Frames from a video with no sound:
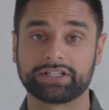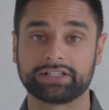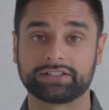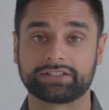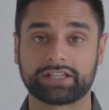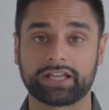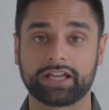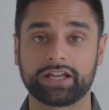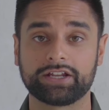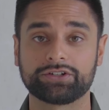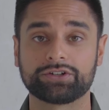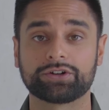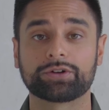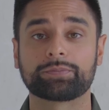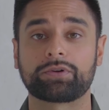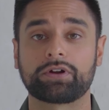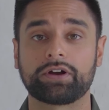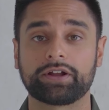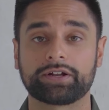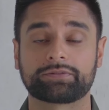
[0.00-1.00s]
is, can your
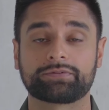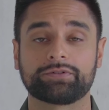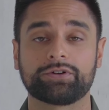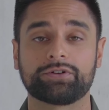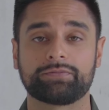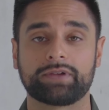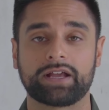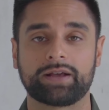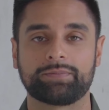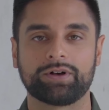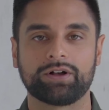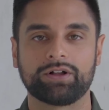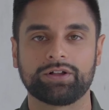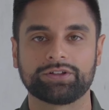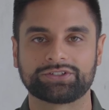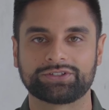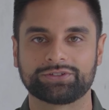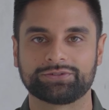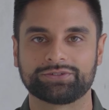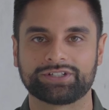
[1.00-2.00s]
product roadmap
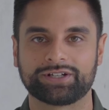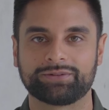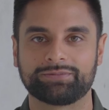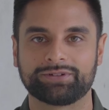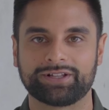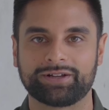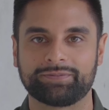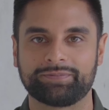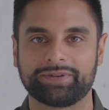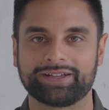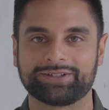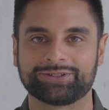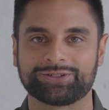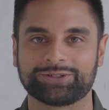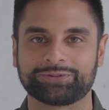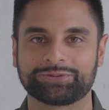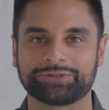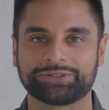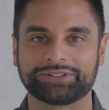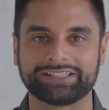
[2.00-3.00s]
also double up as
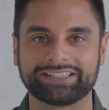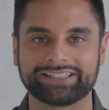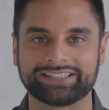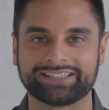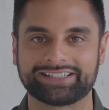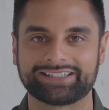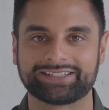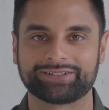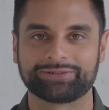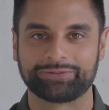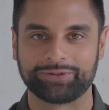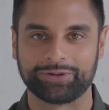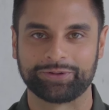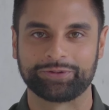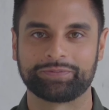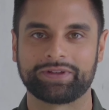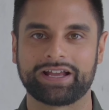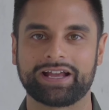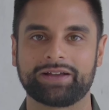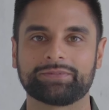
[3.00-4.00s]
your release
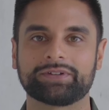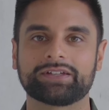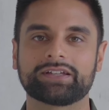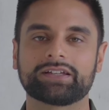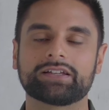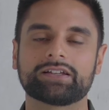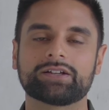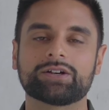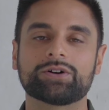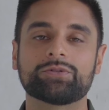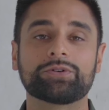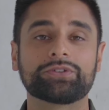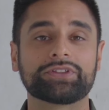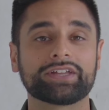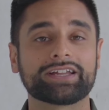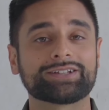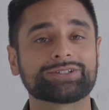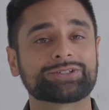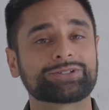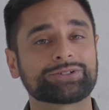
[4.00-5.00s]
roadmap? Well,
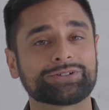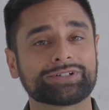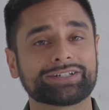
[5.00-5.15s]
the answer